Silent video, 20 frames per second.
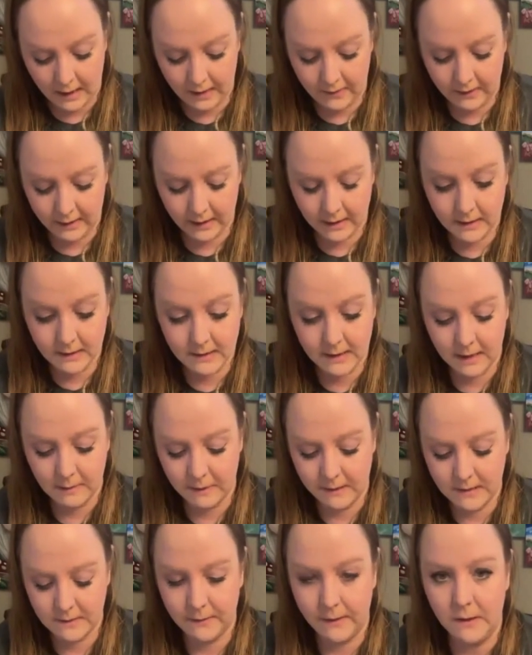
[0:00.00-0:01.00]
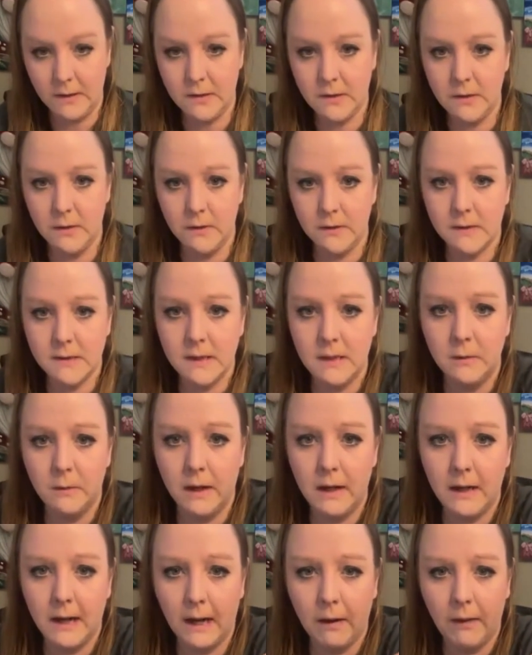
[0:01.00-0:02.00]
And then I can take my sponge. So you'll see
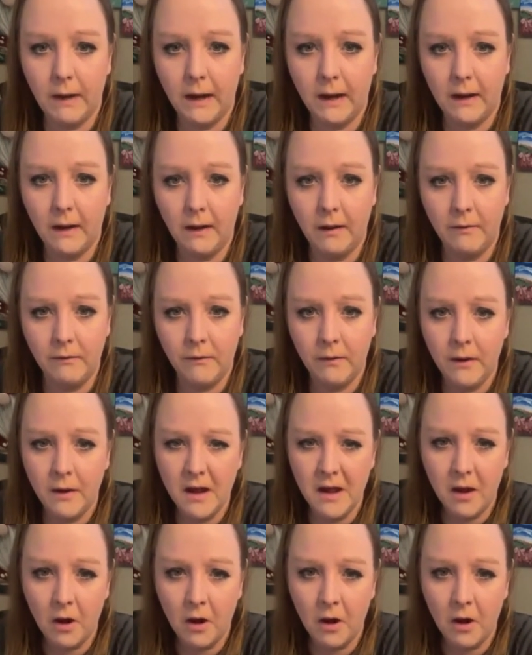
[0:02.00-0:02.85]
right now I have